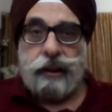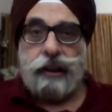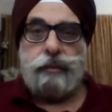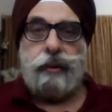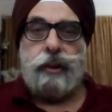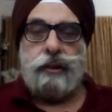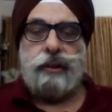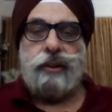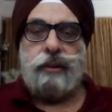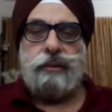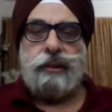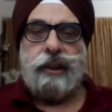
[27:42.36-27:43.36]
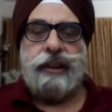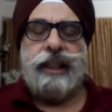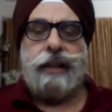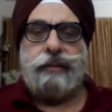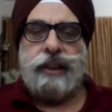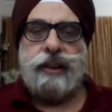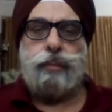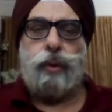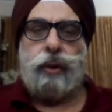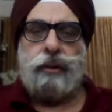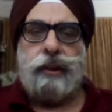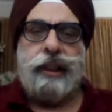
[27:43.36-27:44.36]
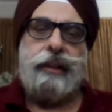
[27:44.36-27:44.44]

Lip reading: is, because they have this sport.